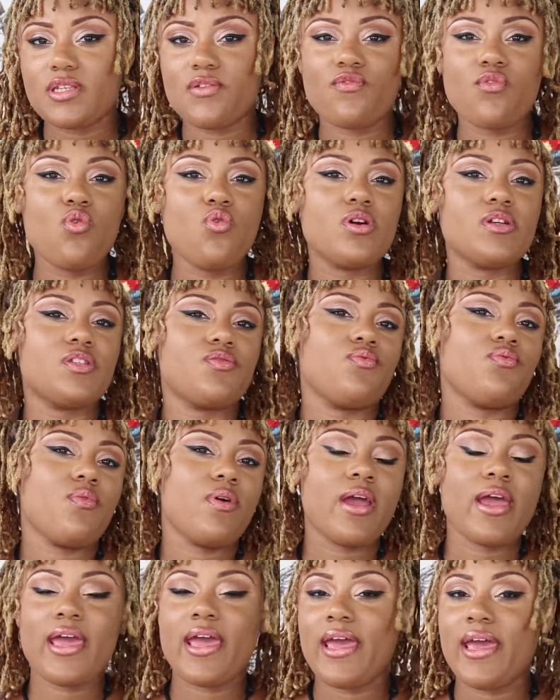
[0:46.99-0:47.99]
Of course,
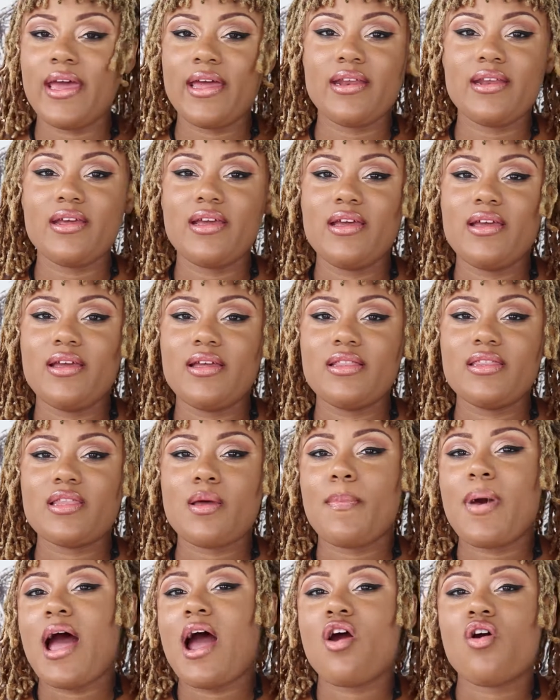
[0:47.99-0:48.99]
red, the
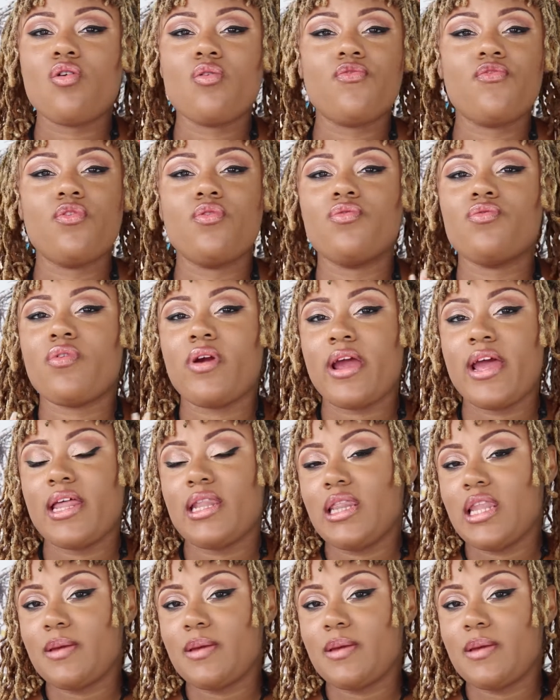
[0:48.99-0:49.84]
powerful red